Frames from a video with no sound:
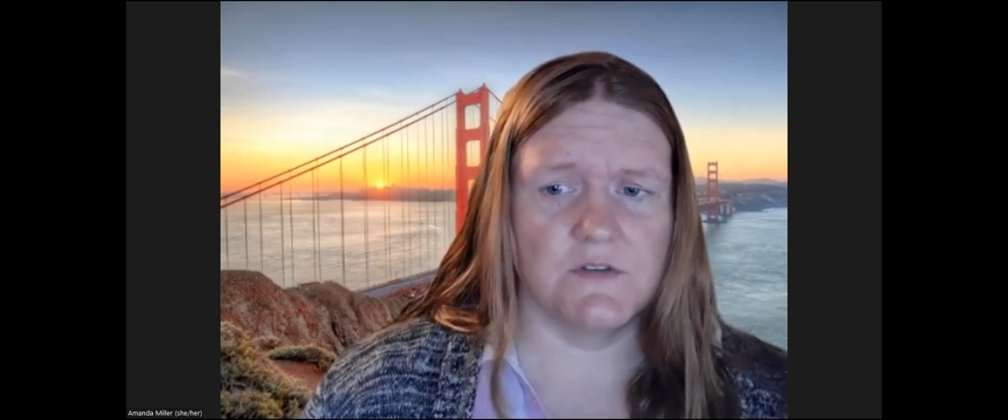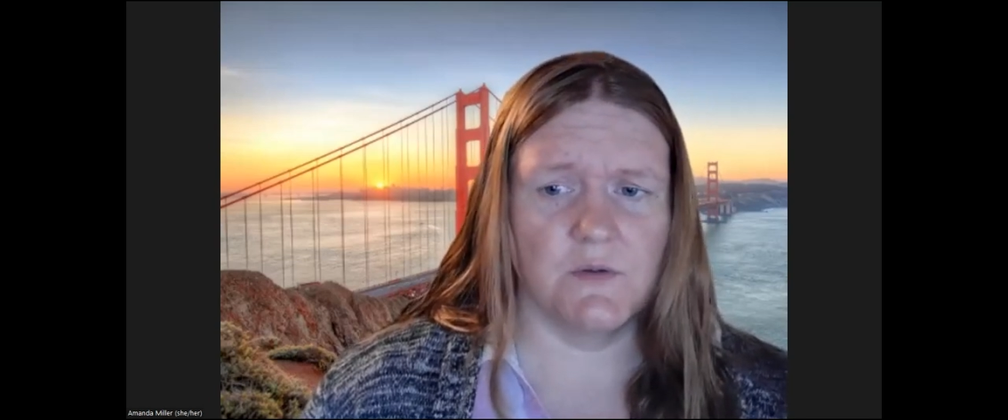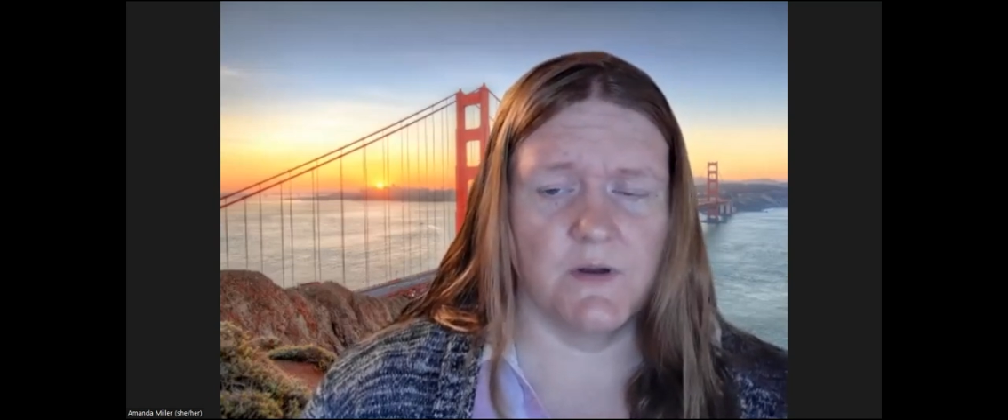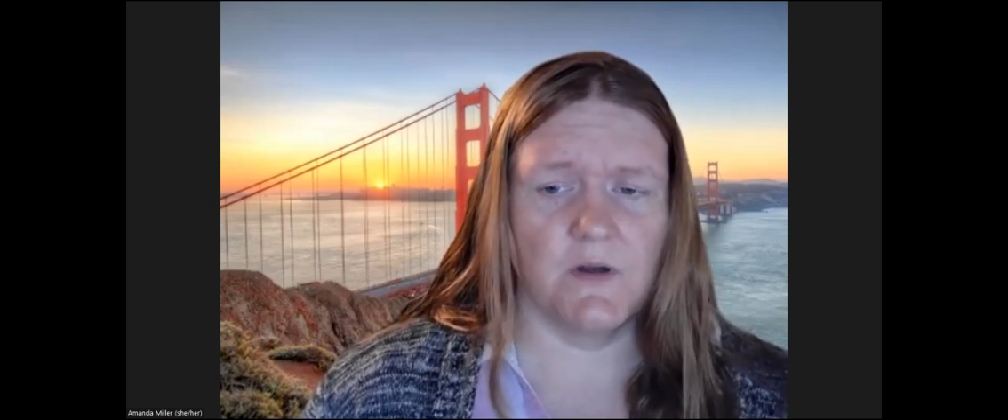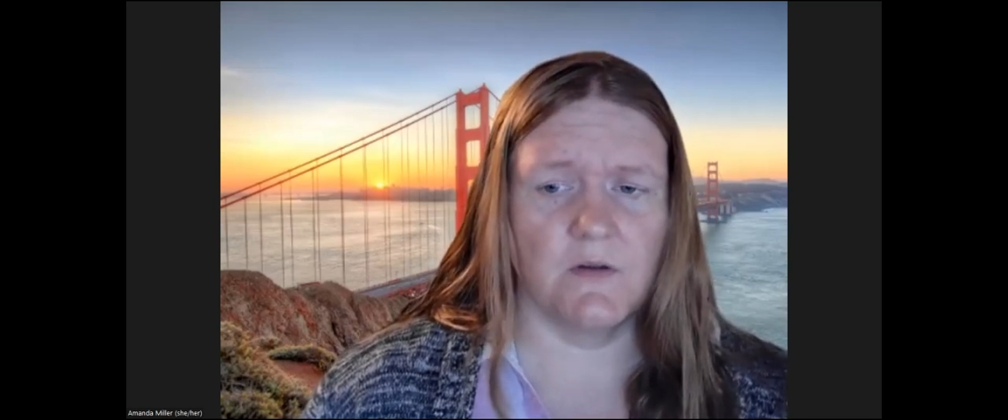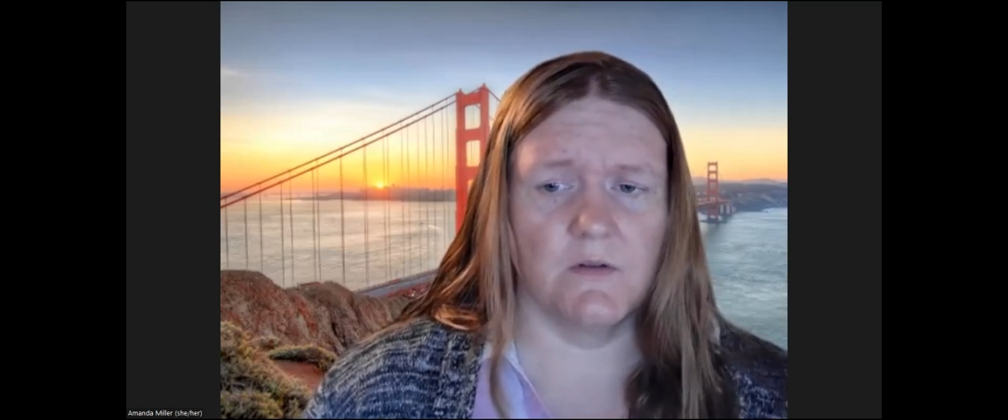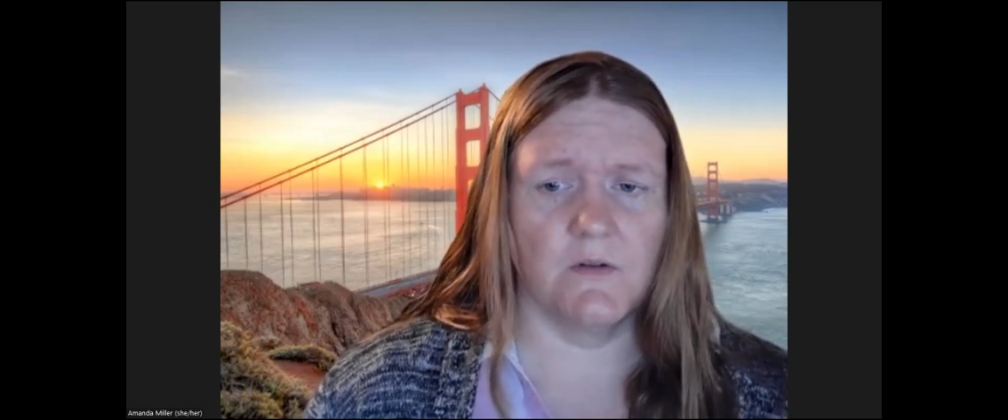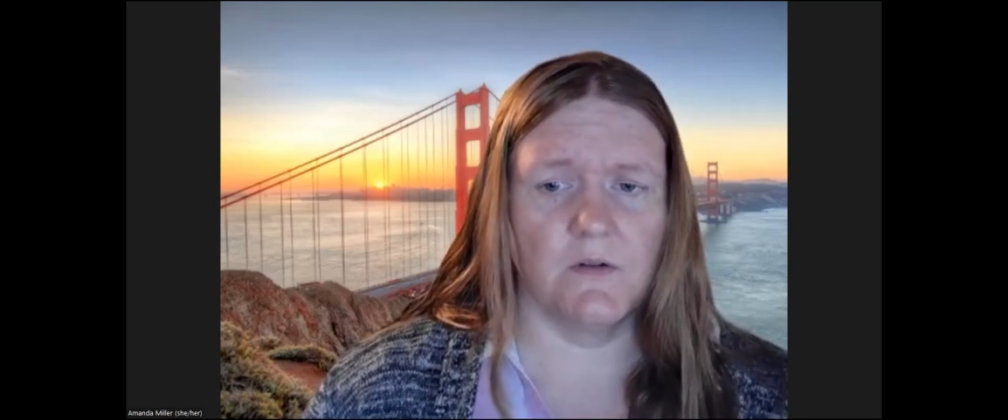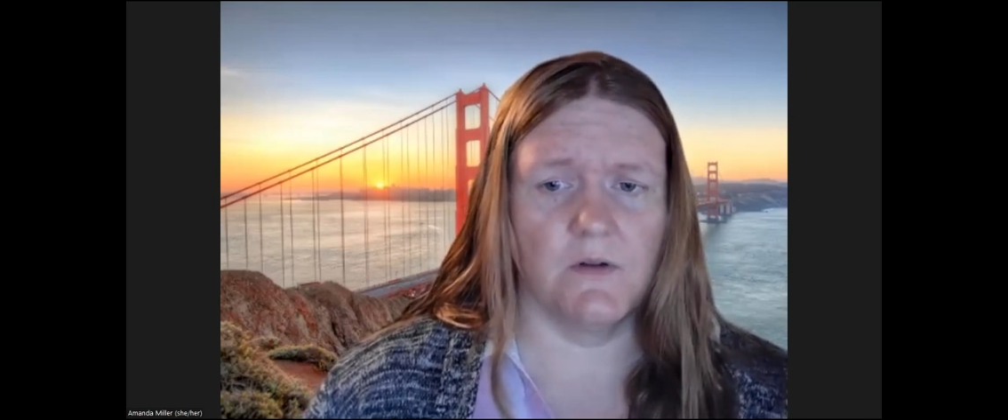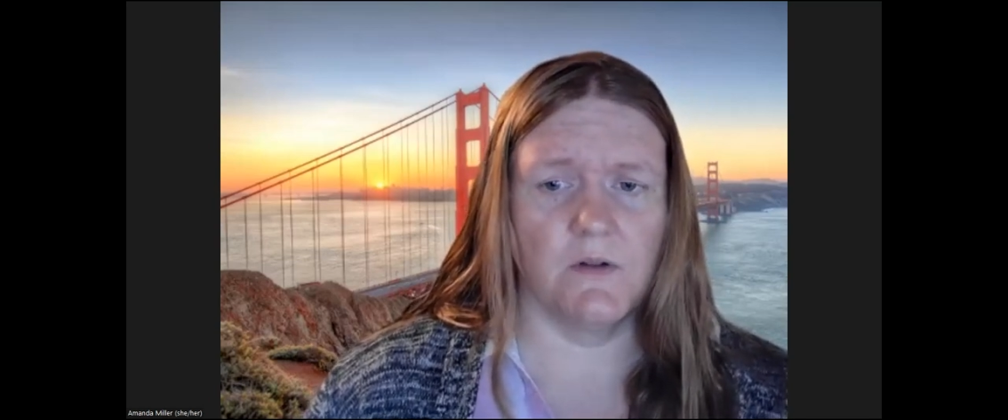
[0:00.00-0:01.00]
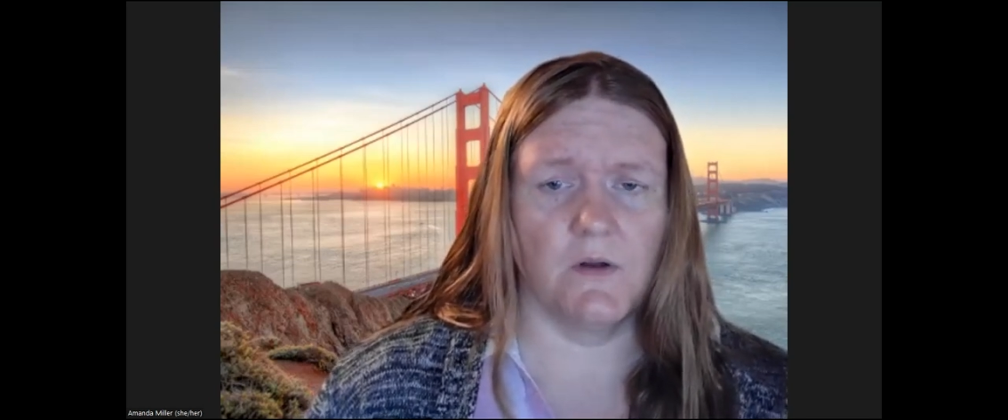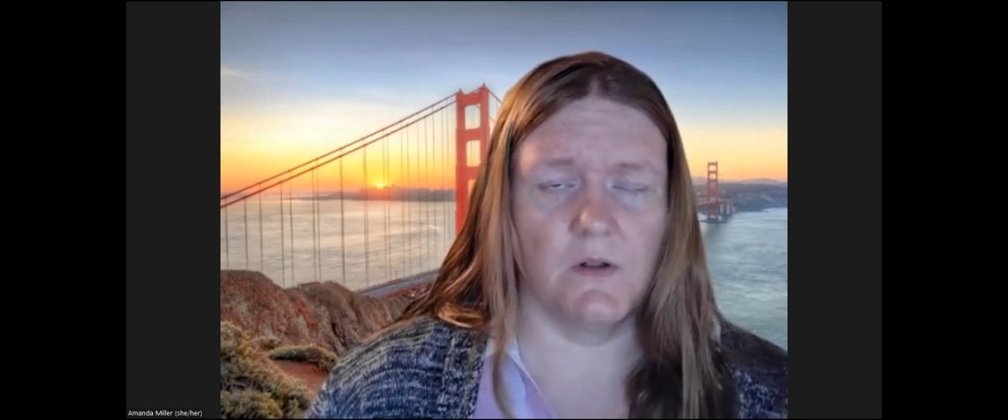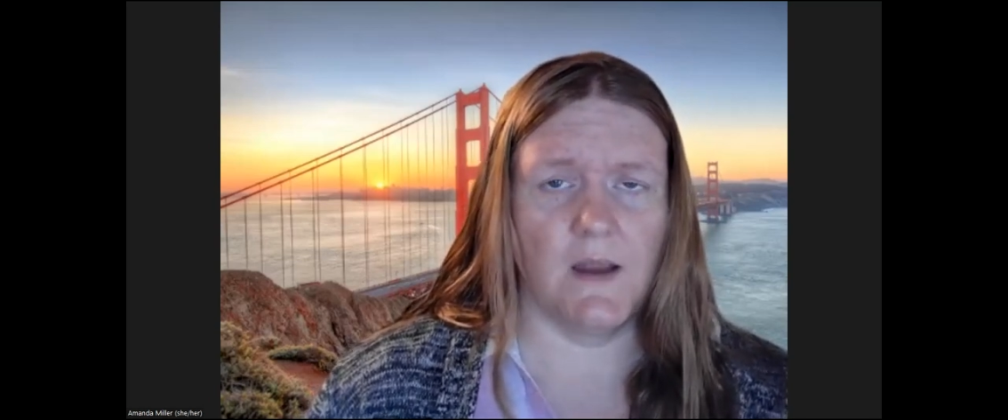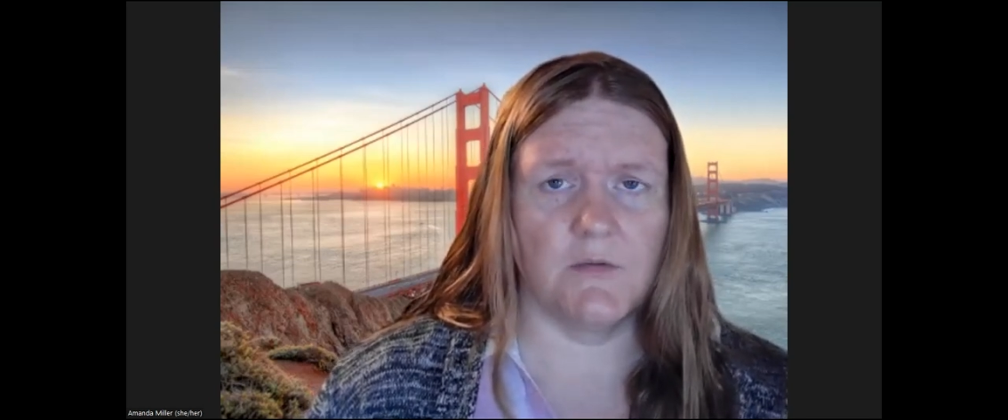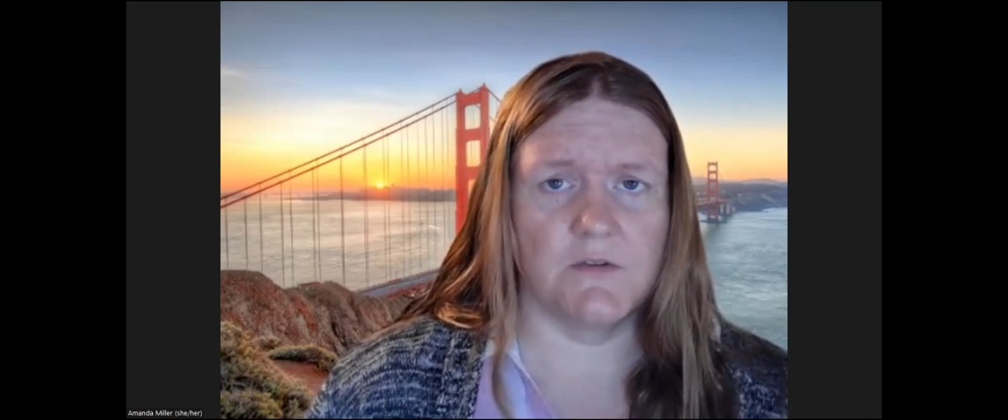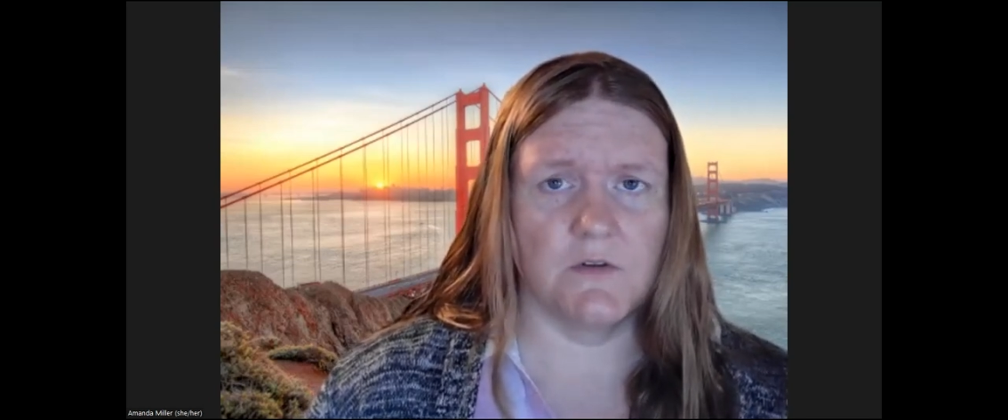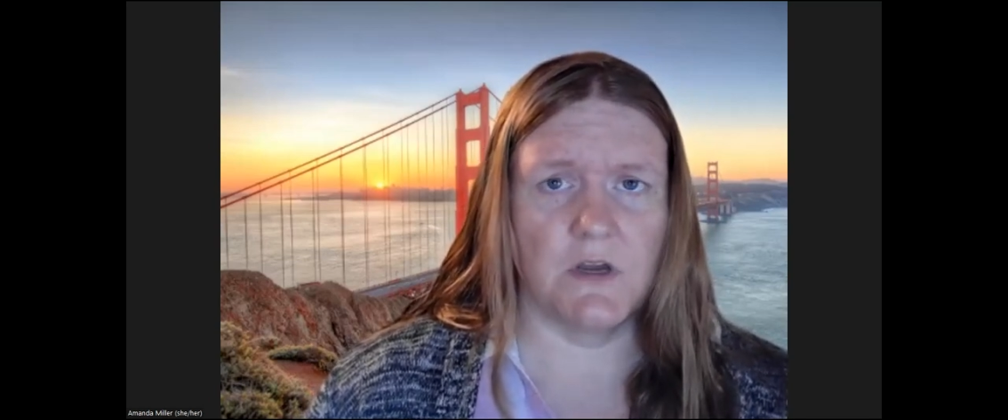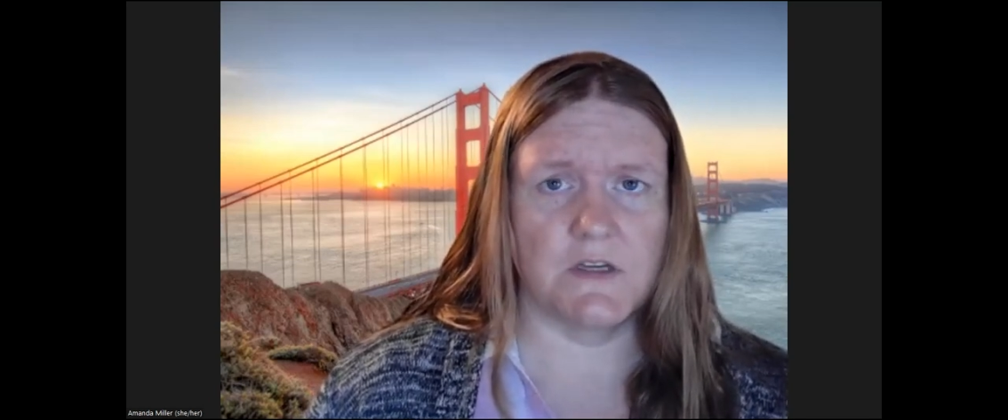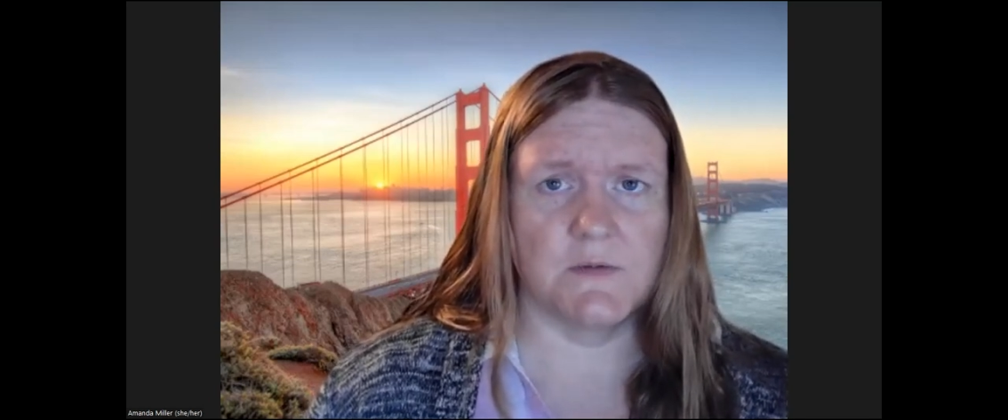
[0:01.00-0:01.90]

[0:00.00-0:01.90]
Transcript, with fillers: So in our, our laboratory